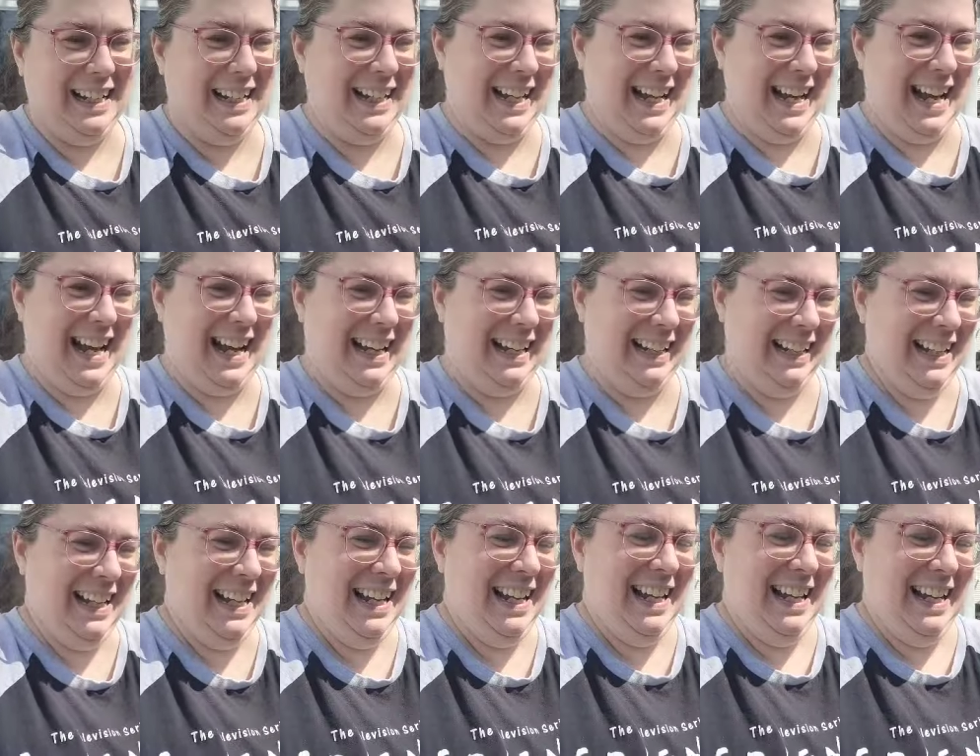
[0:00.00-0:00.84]
yeah,
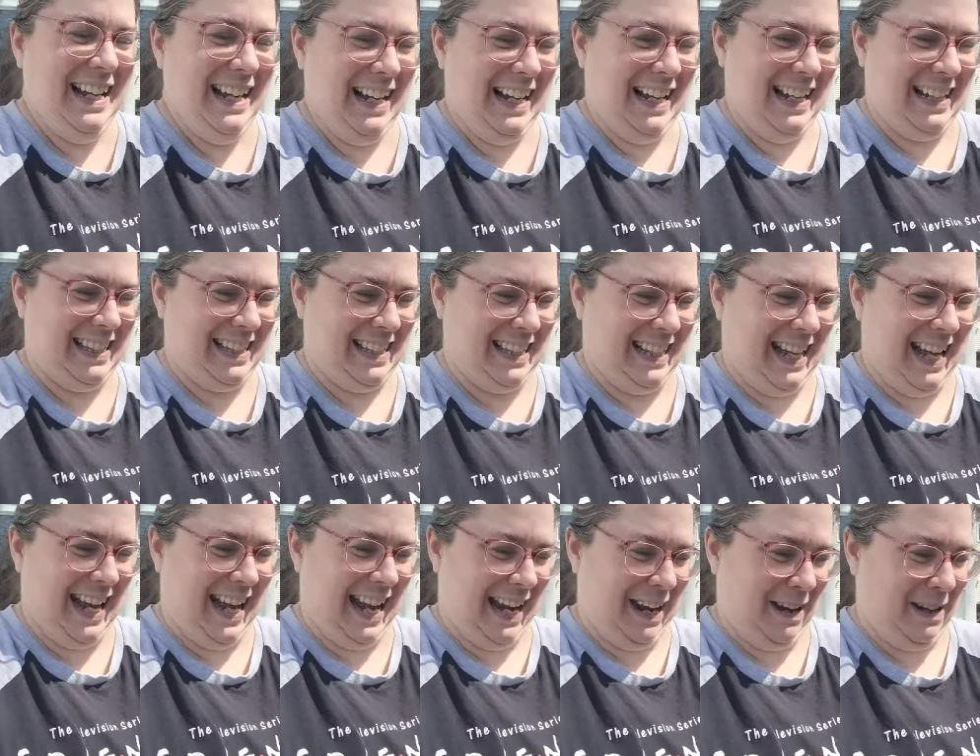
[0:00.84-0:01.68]
it's
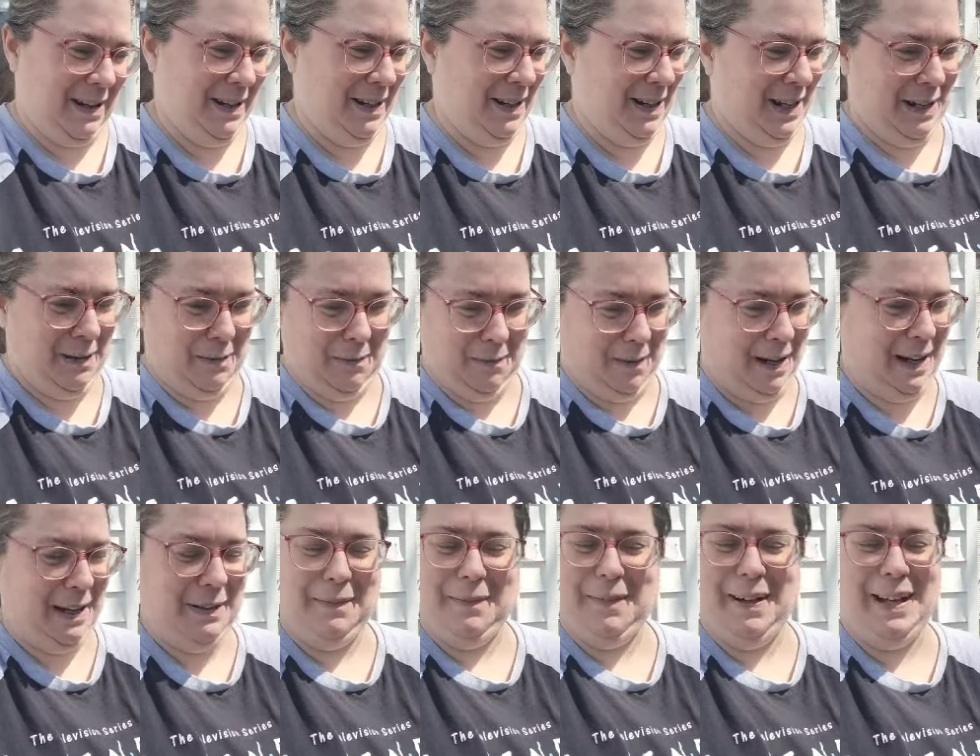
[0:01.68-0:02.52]
like,
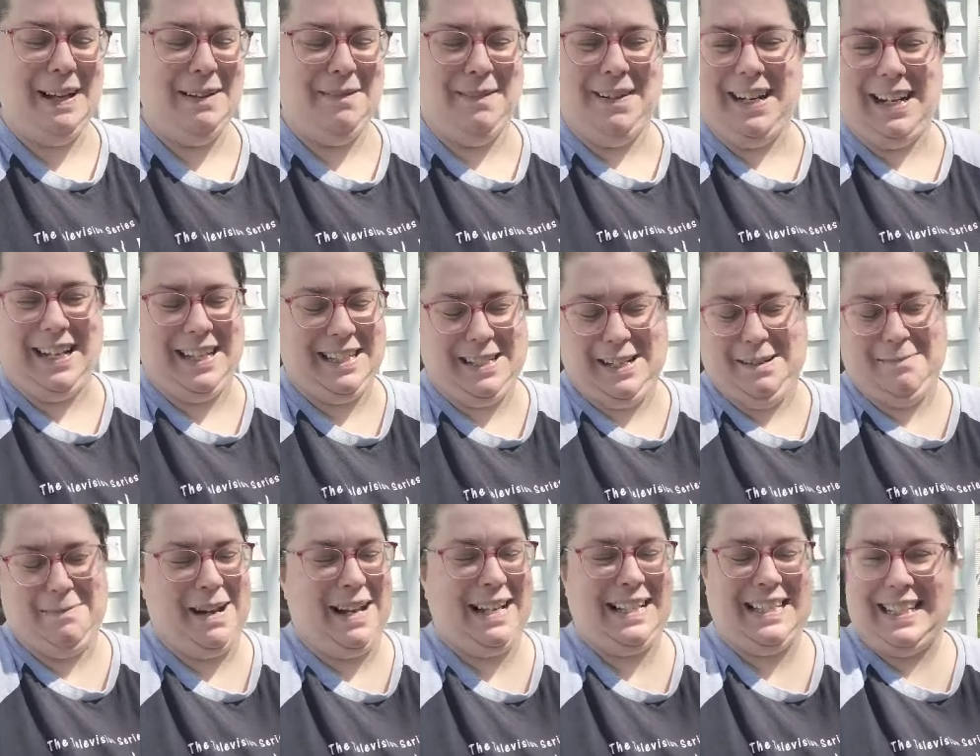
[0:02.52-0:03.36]
what, what, what Easter
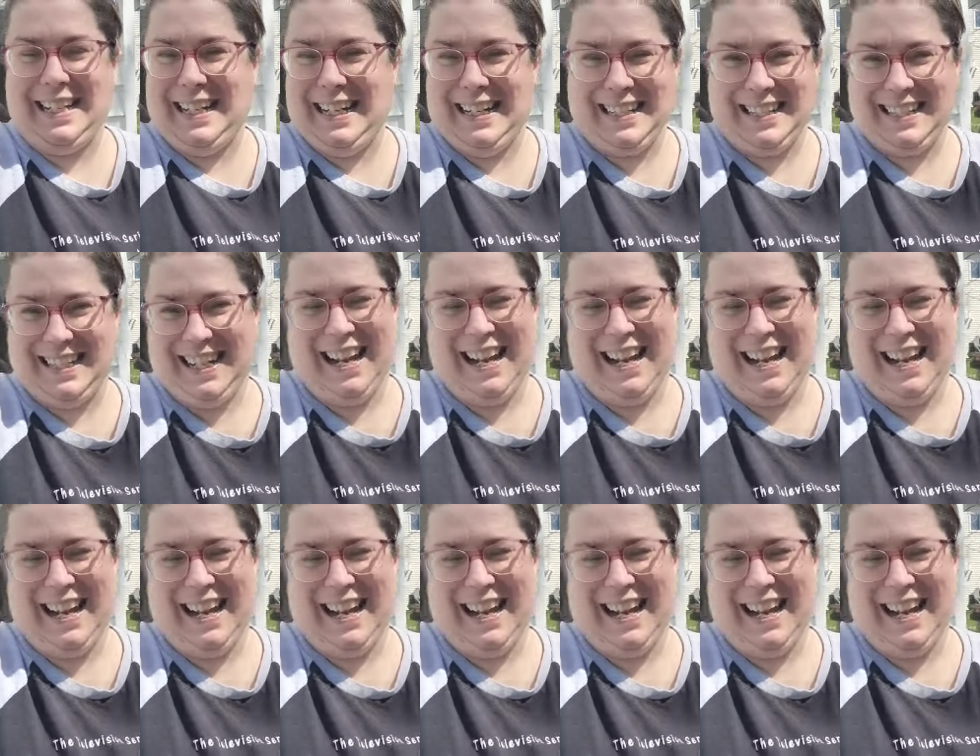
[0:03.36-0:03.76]
baskets,